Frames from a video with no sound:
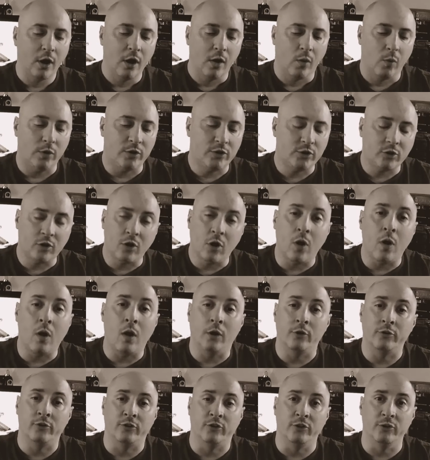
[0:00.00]
which
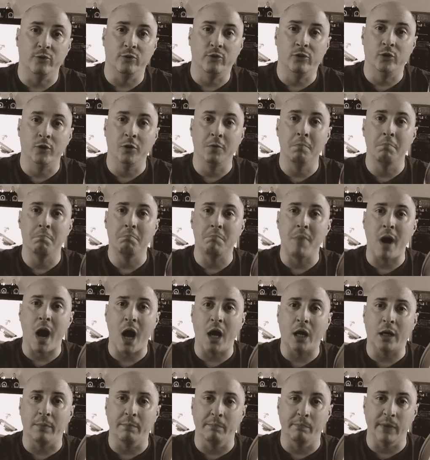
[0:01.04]
caused you to
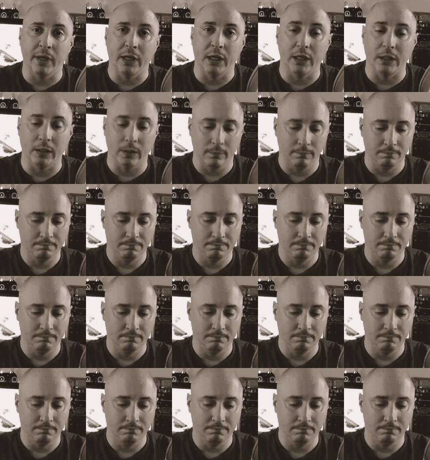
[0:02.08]
mock me."